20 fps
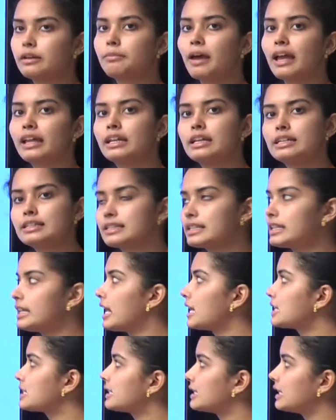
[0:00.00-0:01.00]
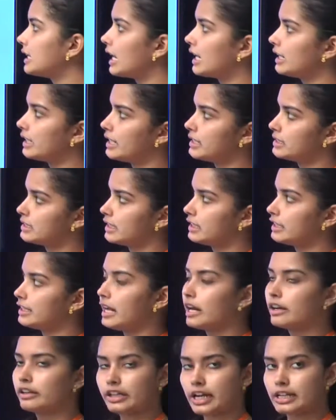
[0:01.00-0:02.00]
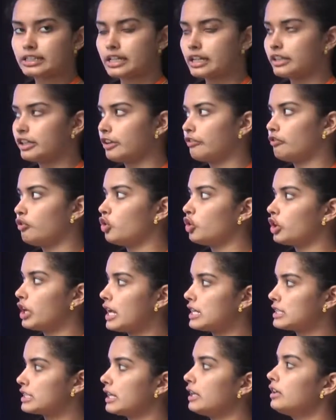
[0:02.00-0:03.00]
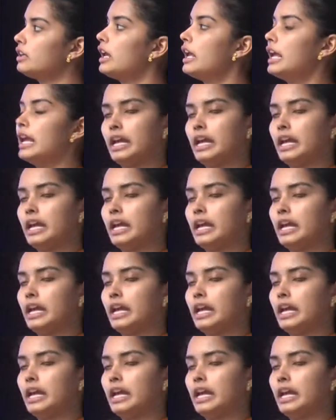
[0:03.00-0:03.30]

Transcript: by the CSCL density ultracentrifugation.